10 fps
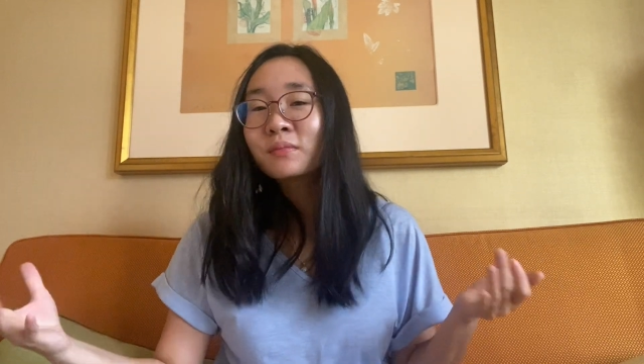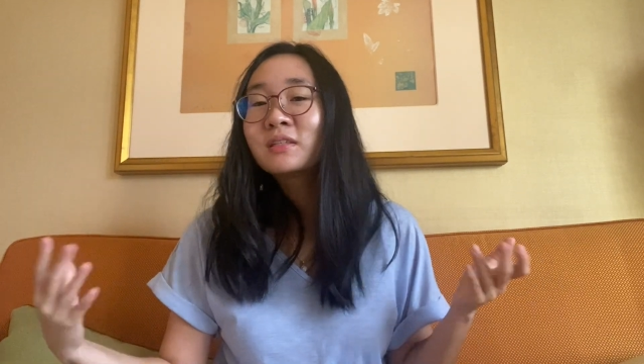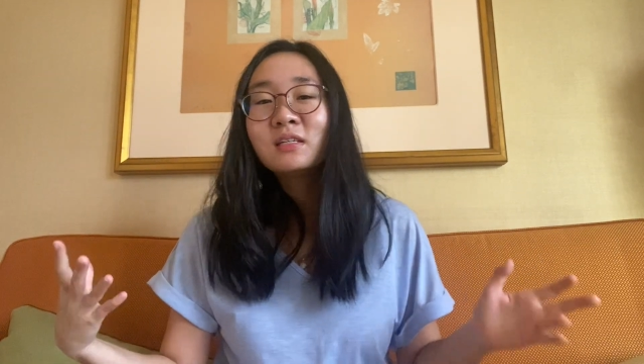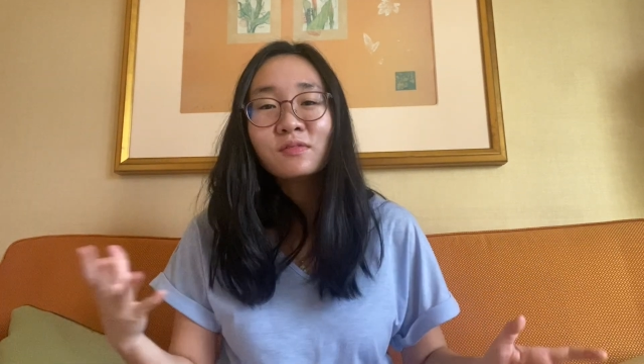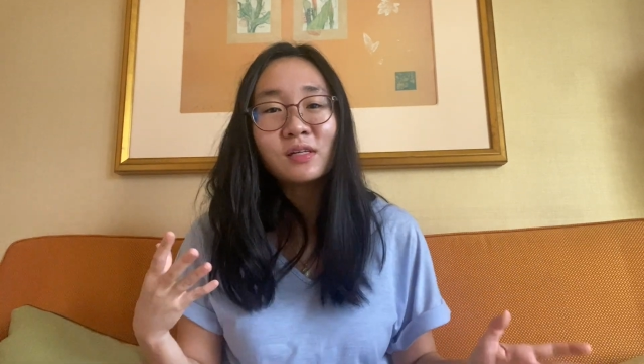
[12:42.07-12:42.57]
the
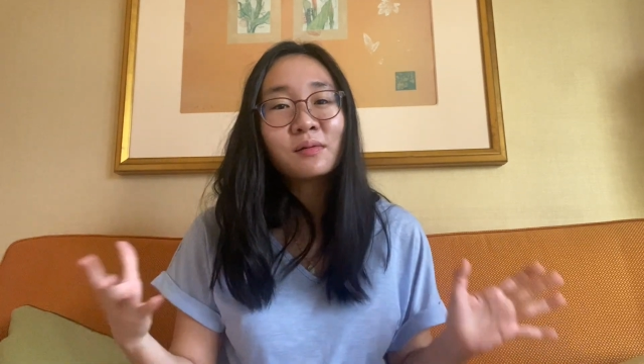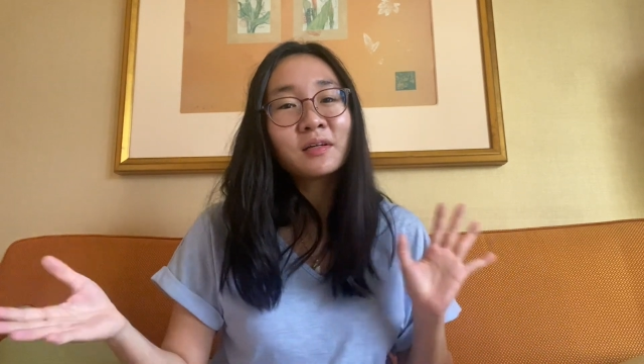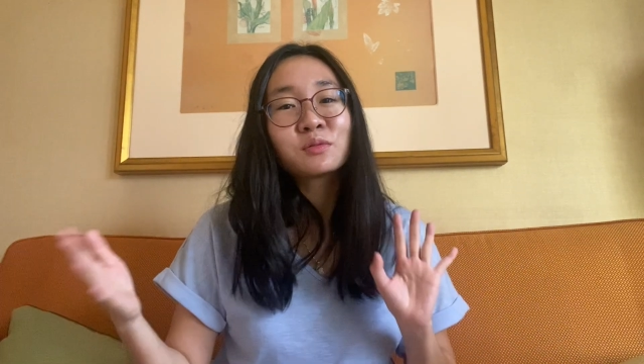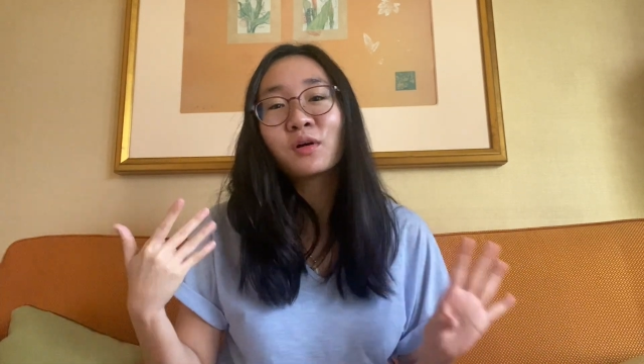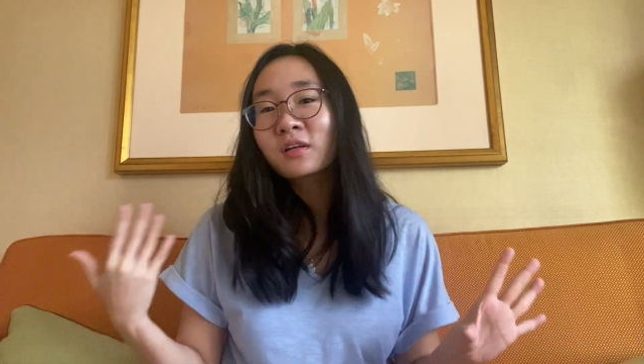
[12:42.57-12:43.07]
TV while I
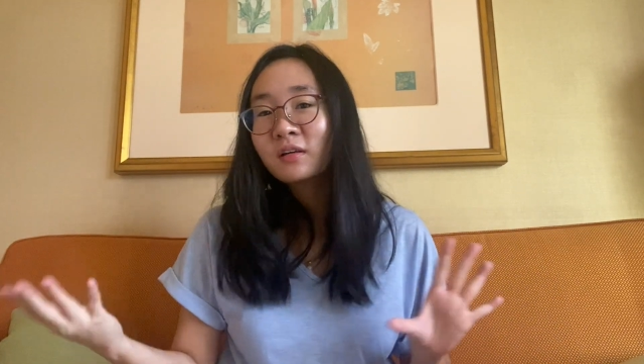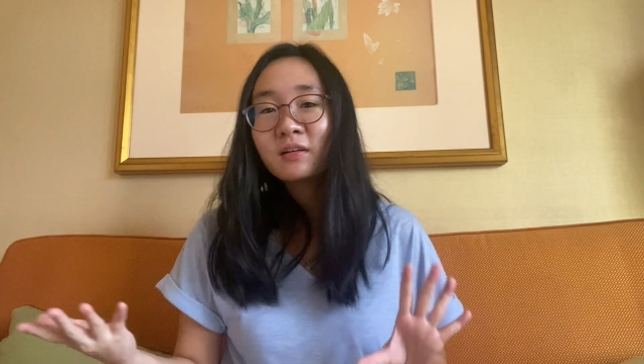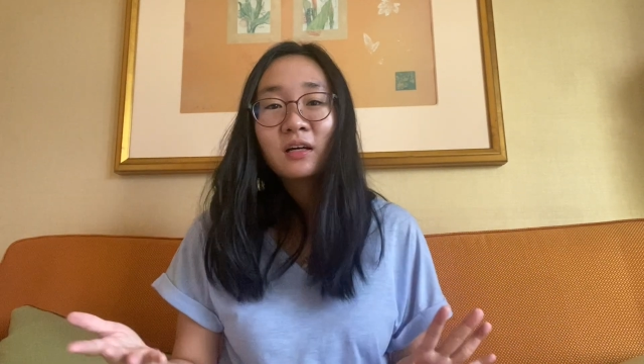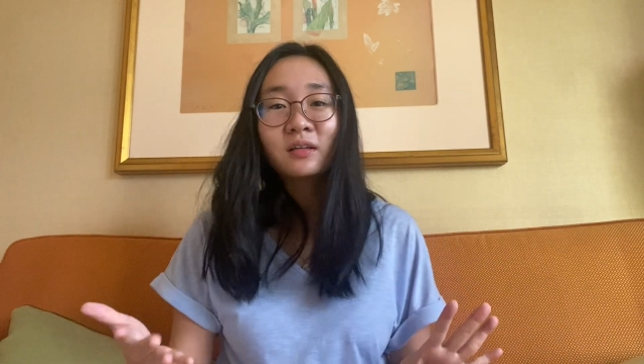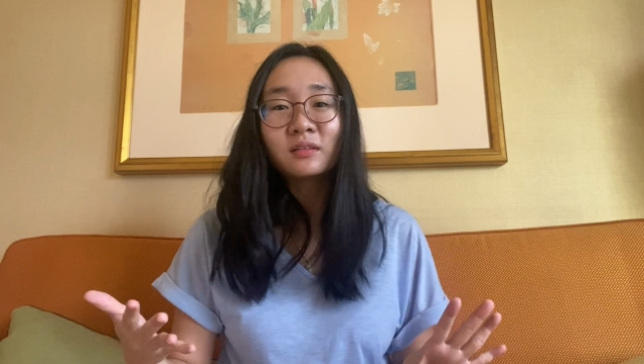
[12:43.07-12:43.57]
was walking
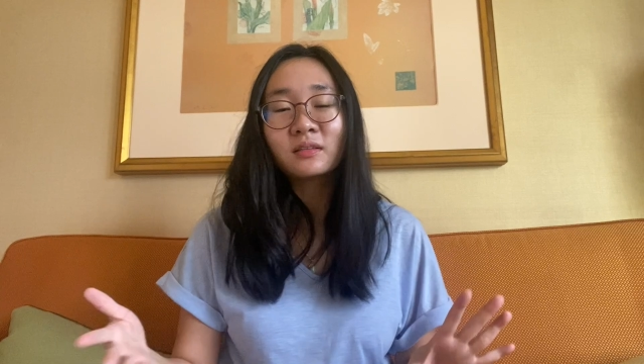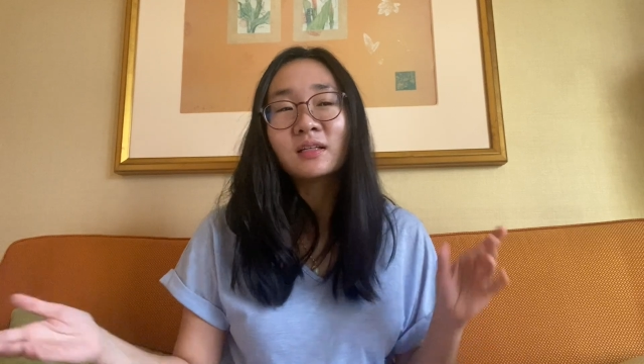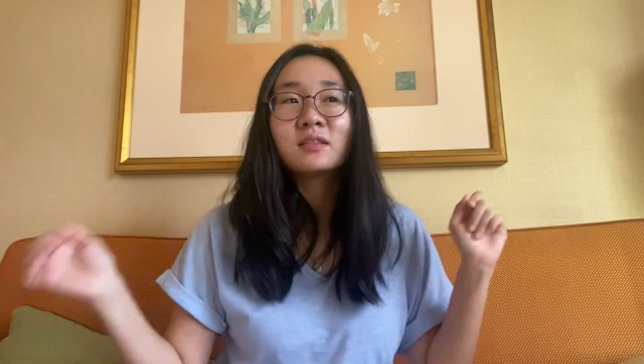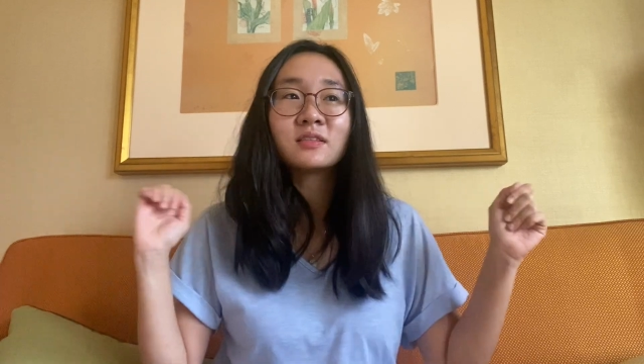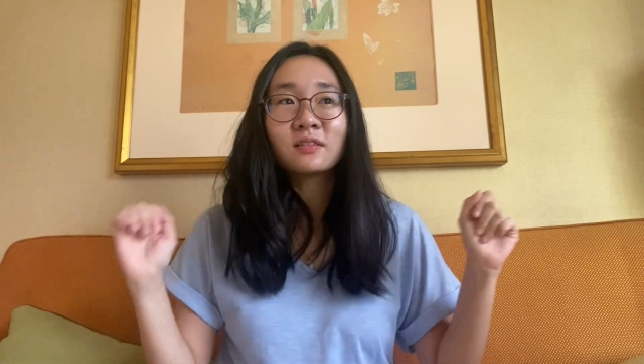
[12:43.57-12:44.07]
around and
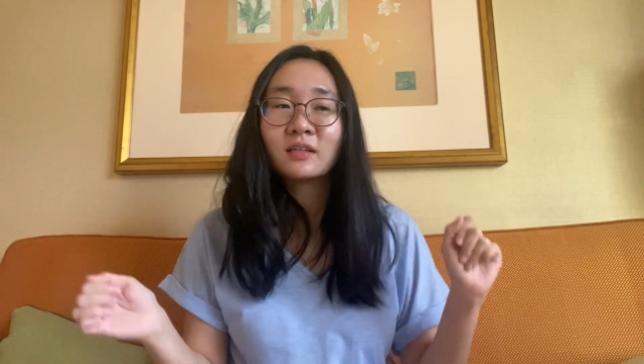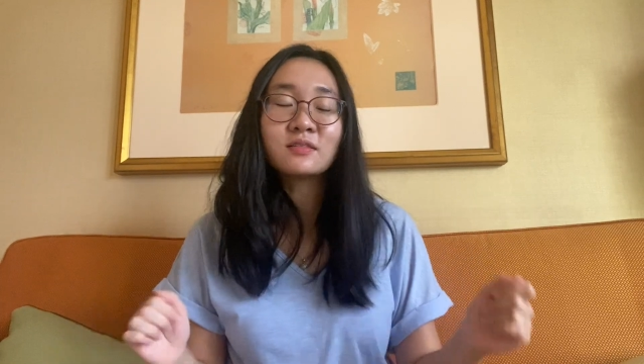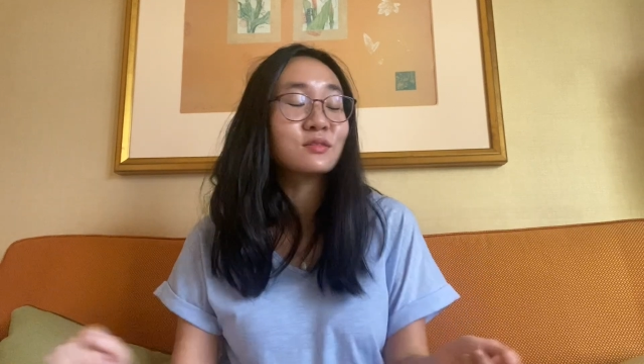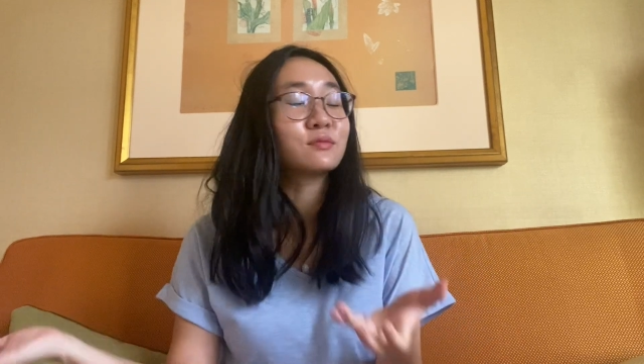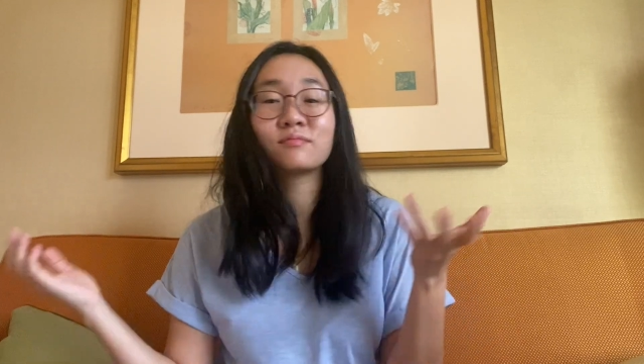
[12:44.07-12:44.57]
dancing
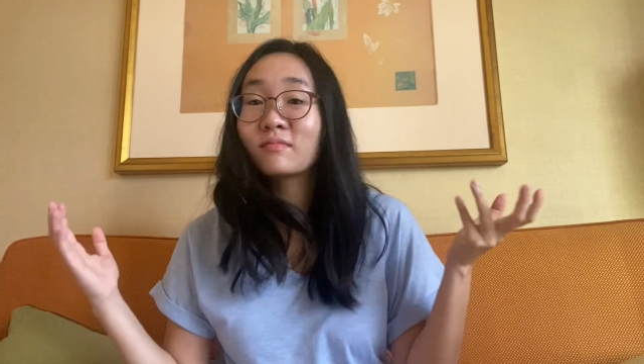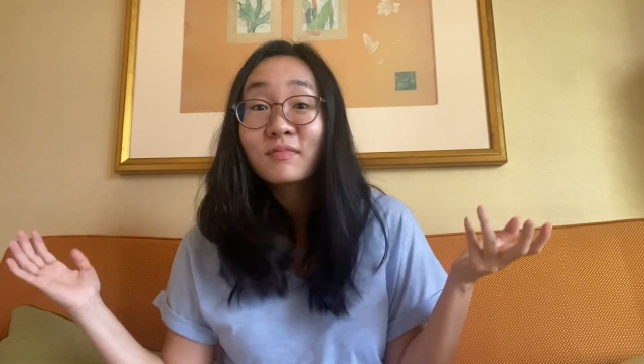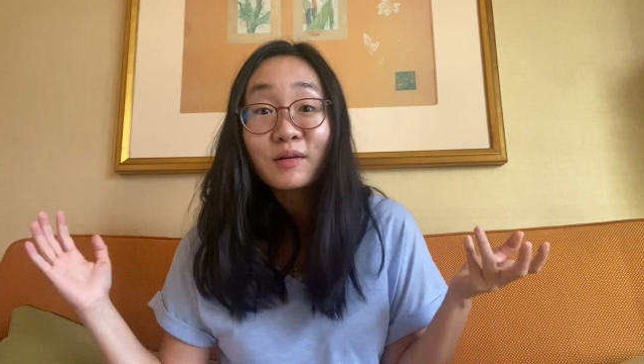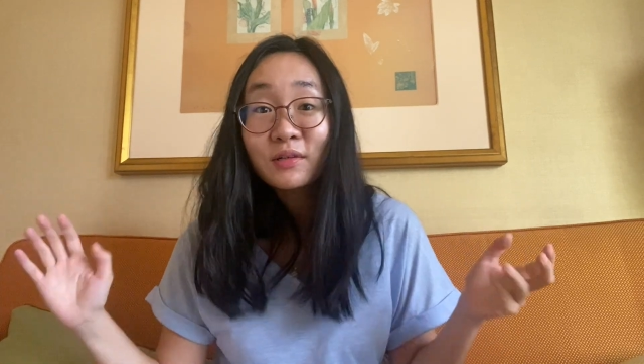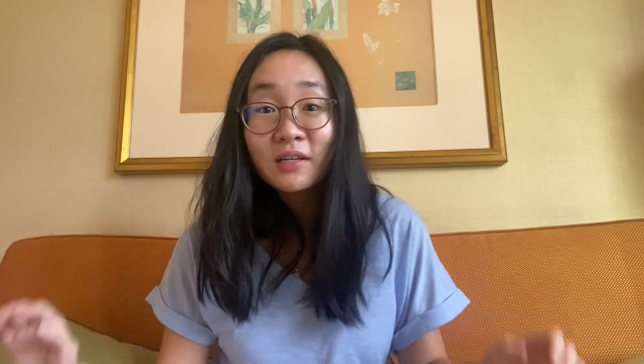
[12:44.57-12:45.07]
around. So
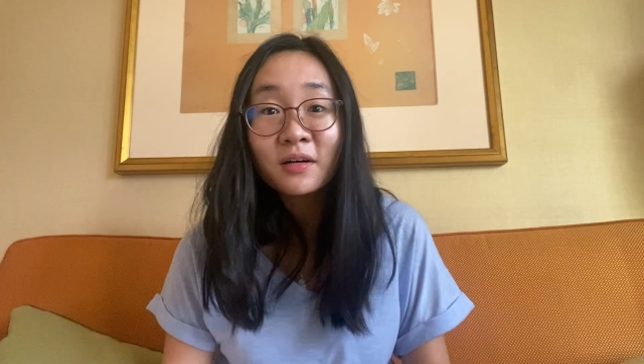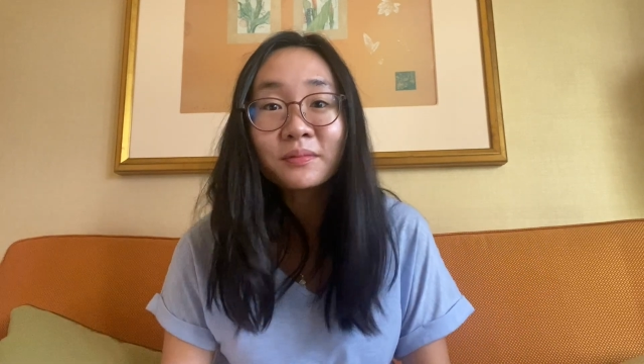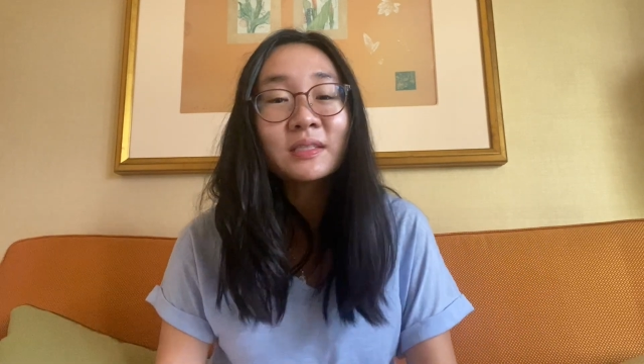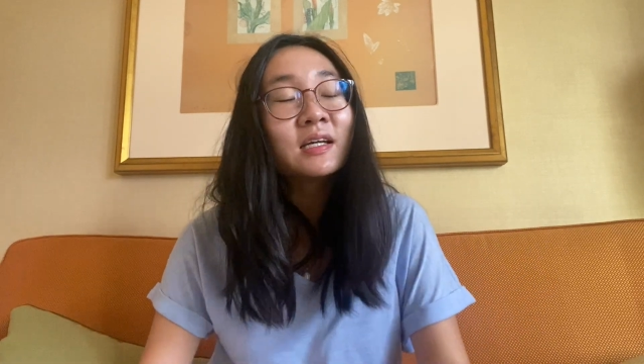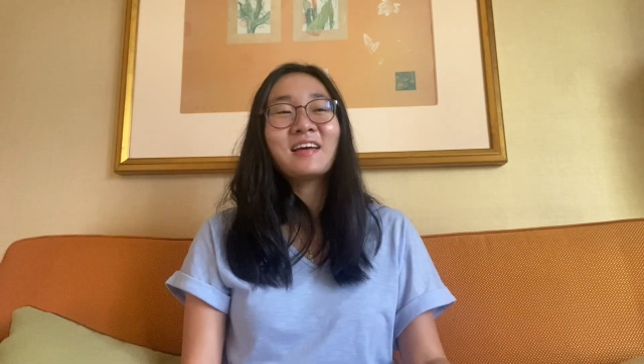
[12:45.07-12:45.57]
that really helped.